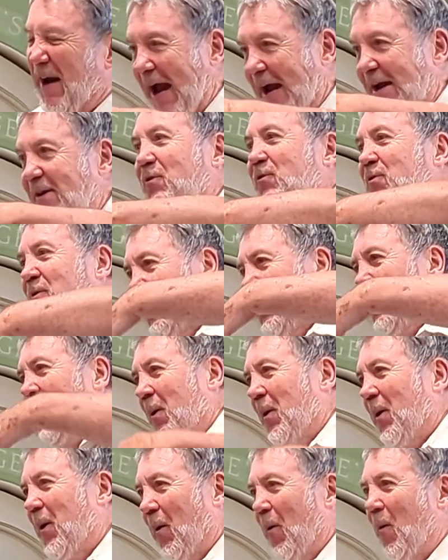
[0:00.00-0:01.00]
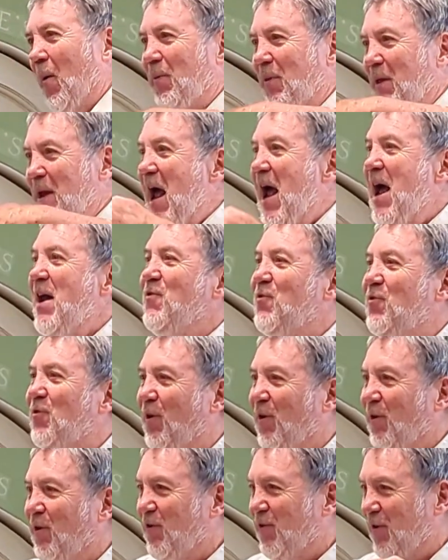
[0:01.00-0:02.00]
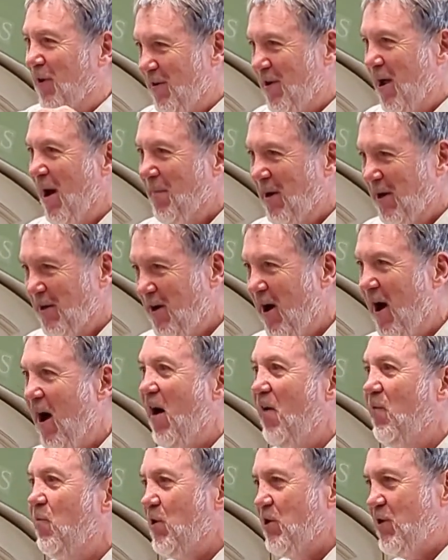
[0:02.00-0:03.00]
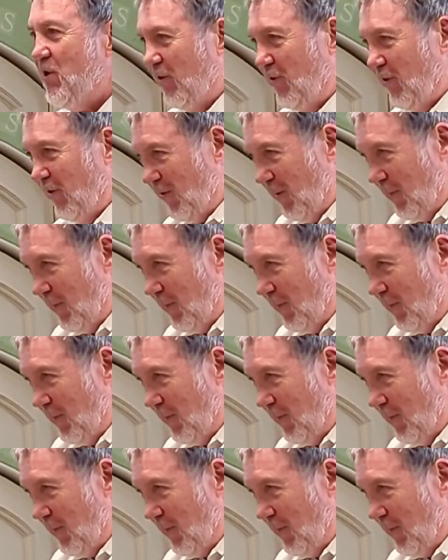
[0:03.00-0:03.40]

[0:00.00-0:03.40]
gates, you know, at the entrance to Tamatave, which is this